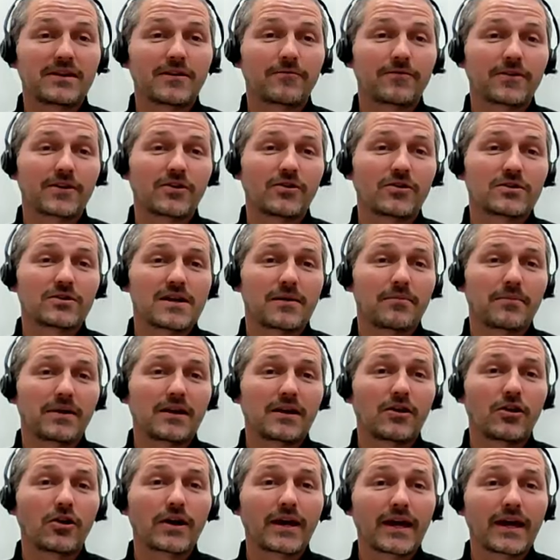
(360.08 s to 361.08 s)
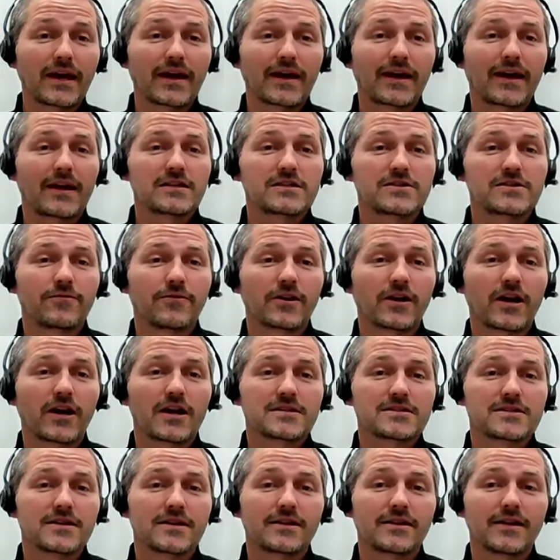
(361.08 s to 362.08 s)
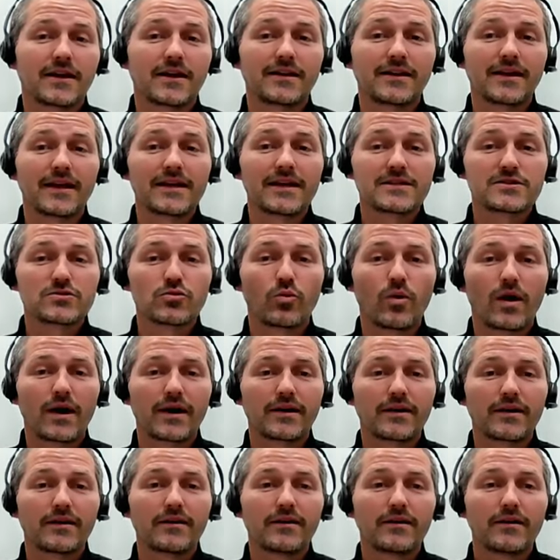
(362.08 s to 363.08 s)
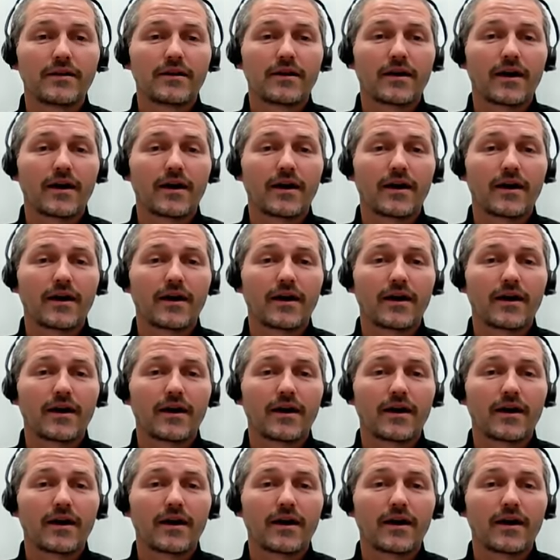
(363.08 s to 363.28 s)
difficult. I mean, looking at Antofagasta, it is one